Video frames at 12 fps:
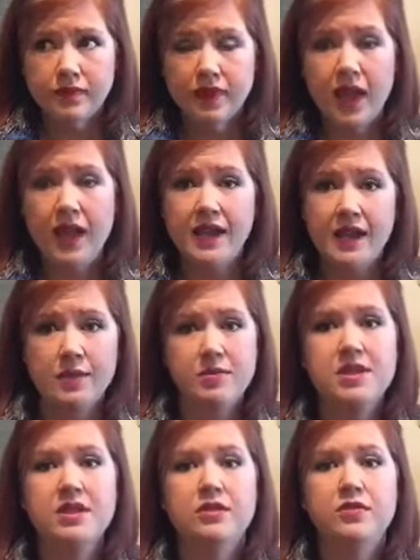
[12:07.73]
I am
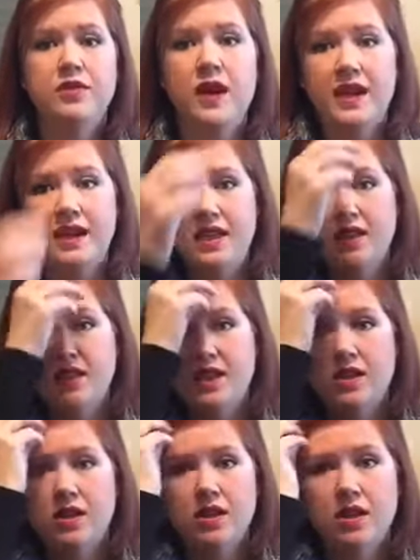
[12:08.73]
still fighting the
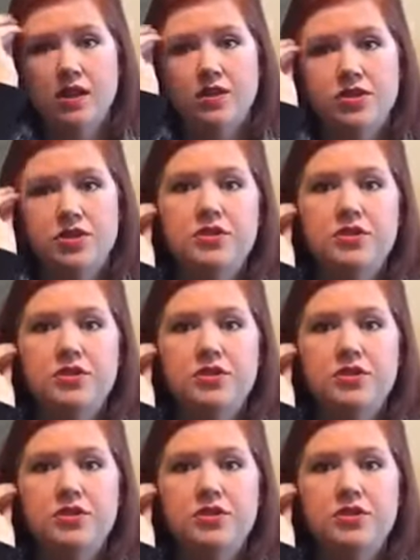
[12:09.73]
urge